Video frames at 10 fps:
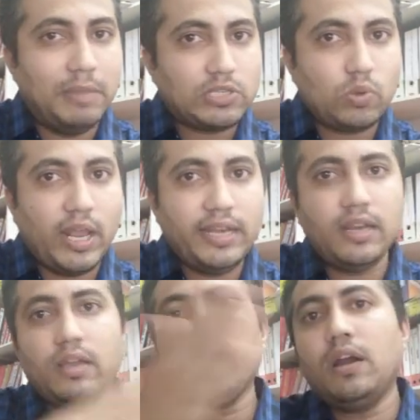masculine
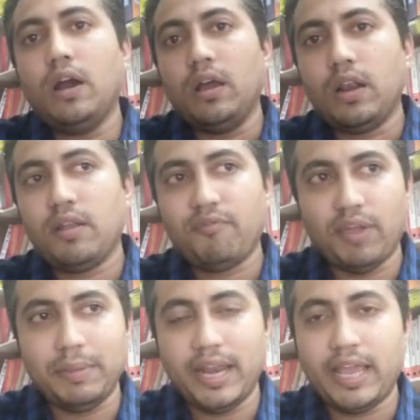girl
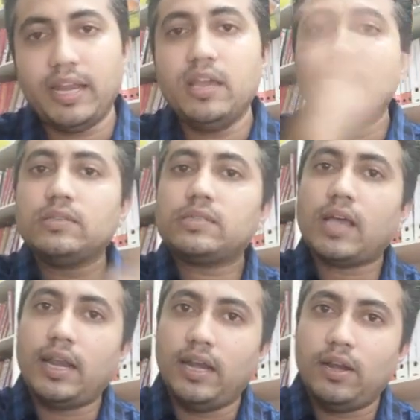feminine
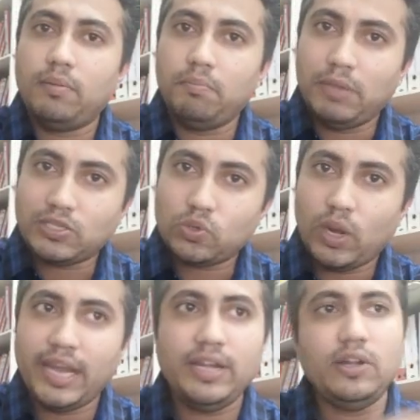son
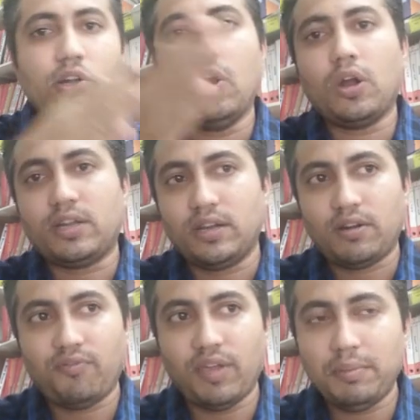masculine daughter
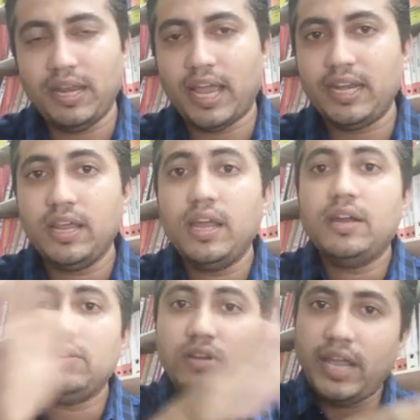feminine
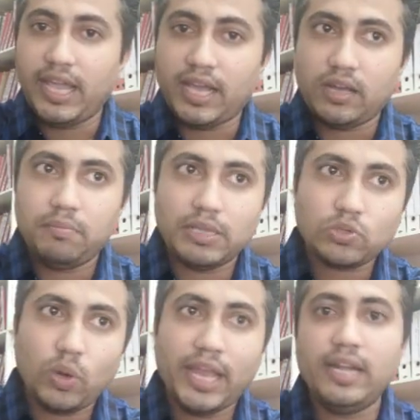drake
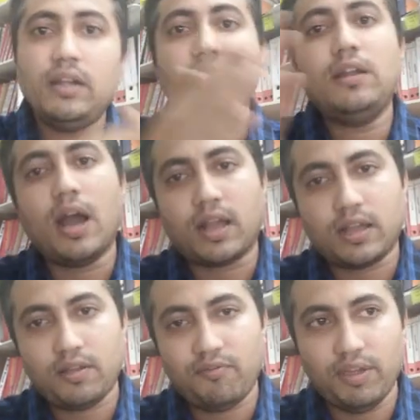masculine
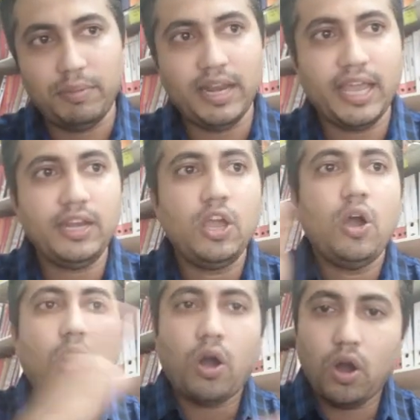duck feminine
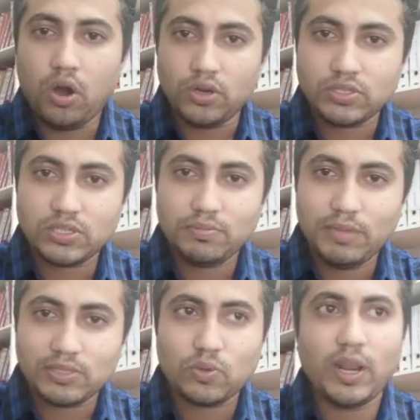horse
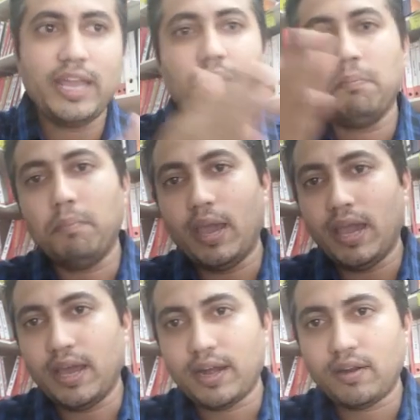masculine
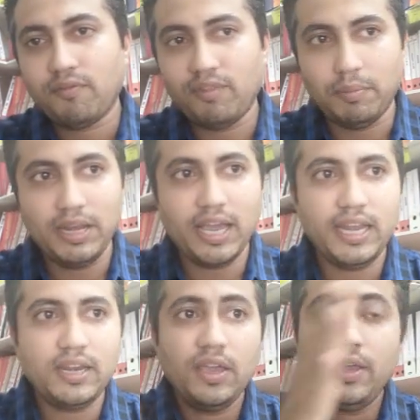mare
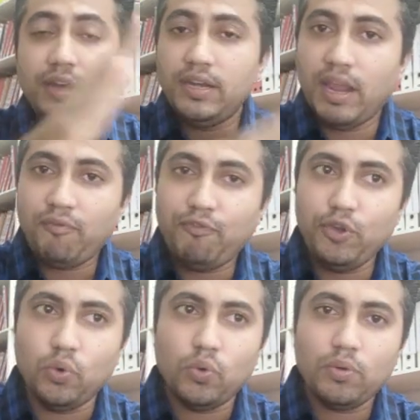feminine
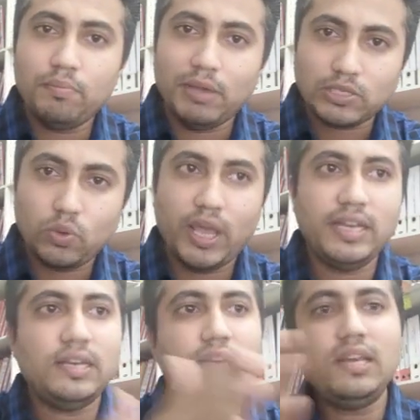nephew
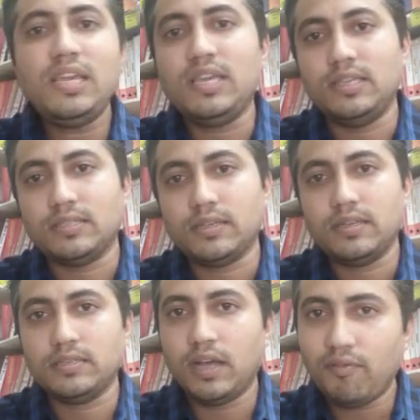masculine knees
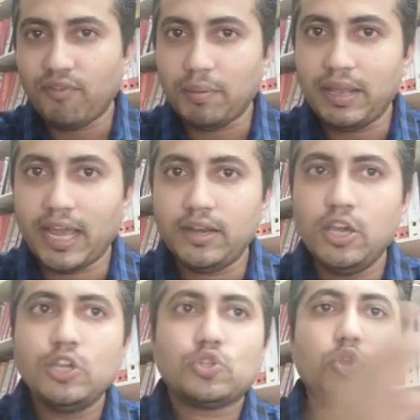is a feminine
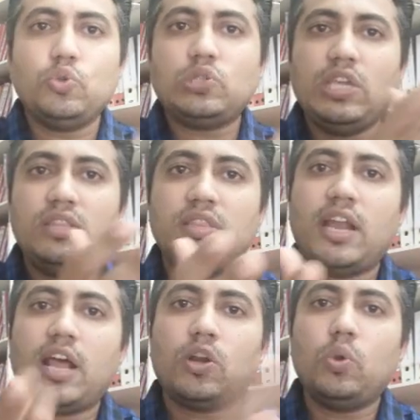so you see
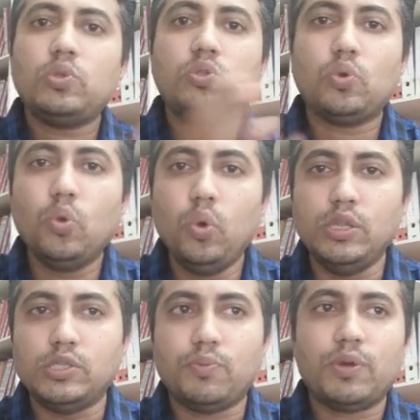there are no
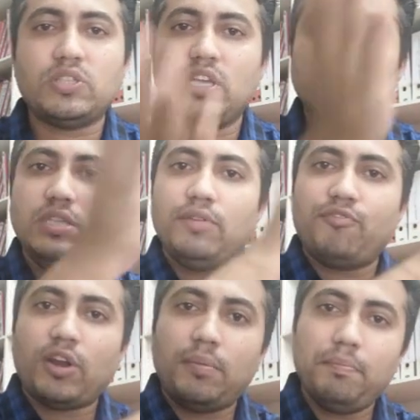rules for changing
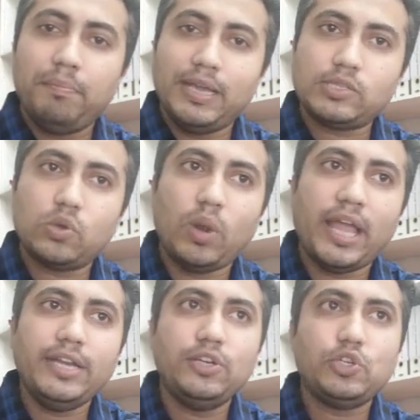from
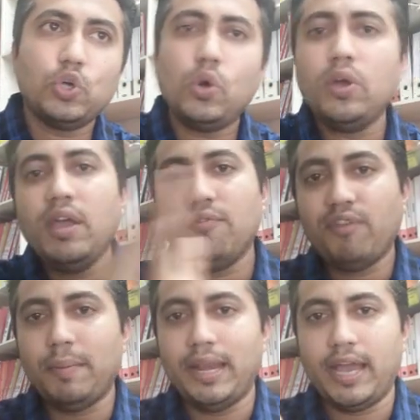masculine to
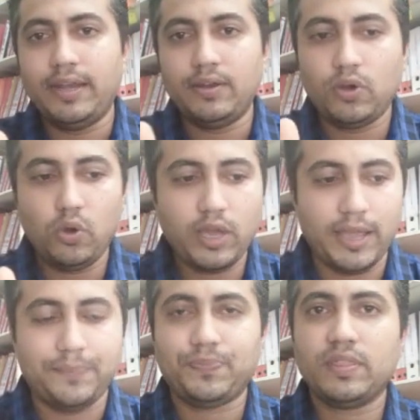feminine
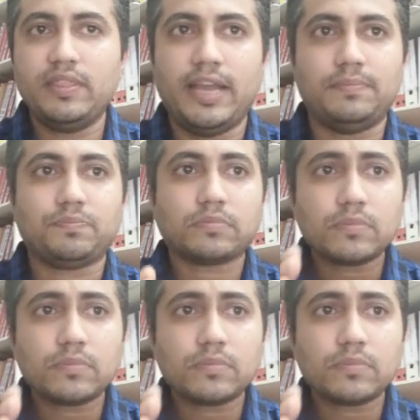okay then